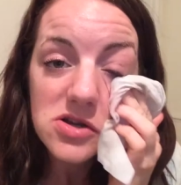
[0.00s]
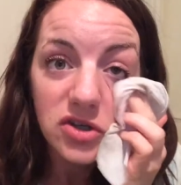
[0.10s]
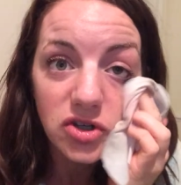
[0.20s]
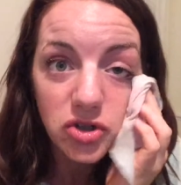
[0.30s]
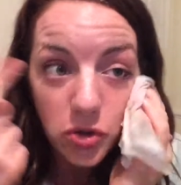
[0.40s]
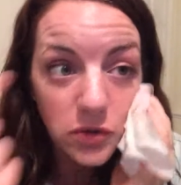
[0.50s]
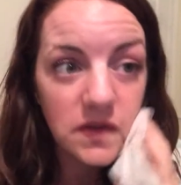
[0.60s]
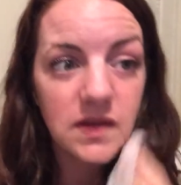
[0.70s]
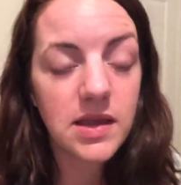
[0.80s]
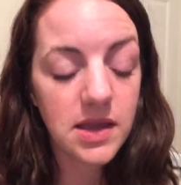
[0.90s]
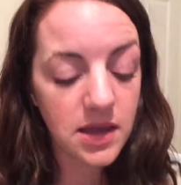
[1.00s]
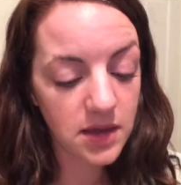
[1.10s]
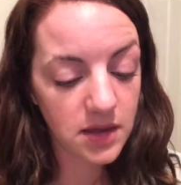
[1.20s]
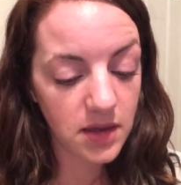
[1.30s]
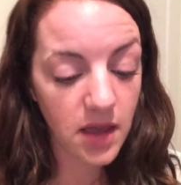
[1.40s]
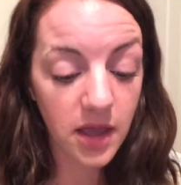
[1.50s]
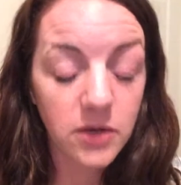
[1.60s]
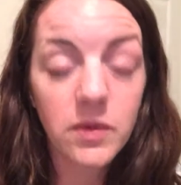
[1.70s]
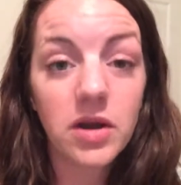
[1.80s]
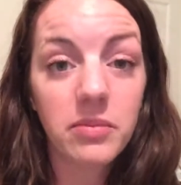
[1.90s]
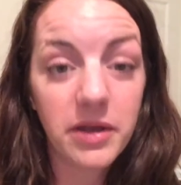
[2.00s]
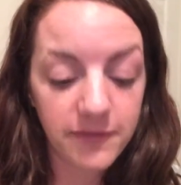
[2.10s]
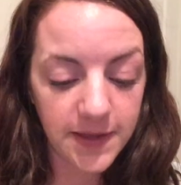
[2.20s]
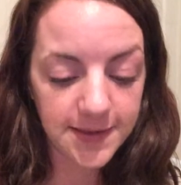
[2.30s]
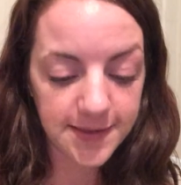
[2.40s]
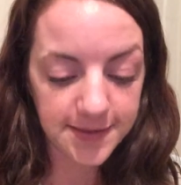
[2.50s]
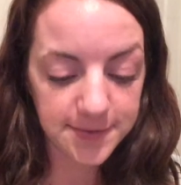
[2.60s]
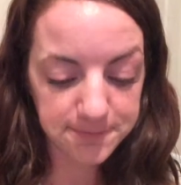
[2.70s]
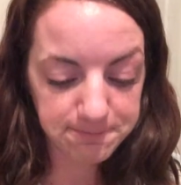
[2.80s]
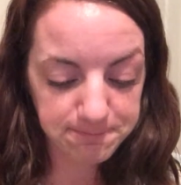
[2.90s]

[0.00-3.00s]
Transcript: no stinging anywhere on my face.